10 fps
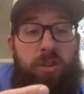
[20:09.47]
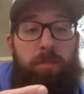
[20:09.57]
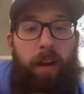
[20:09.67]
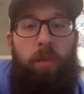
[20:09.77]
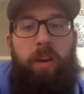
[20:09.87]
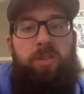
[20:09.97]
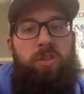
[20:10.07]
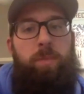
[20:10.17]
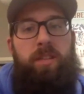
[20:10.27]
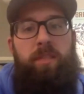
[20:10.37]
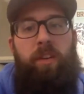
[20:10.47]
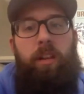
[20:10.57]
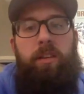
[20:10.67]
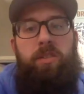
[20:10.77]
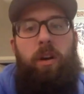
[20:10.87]
by the way, so specifically,
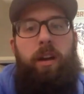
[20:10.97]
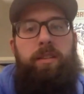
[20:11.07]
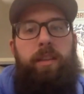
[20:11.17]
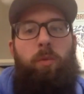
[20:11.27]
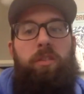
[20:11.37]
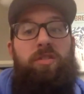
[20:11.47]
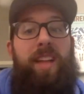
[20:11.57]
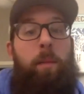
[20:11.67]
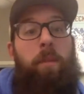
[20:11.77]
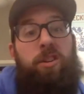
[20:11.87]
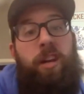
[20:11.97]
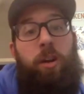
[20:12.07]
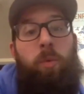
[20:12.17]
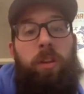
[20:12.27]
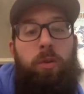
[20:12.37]
so I say, well, there's not much I can
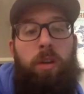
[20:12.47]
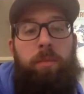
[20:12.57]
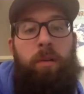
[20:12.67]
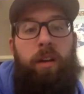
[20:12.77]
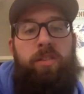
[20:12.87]
really do on the price.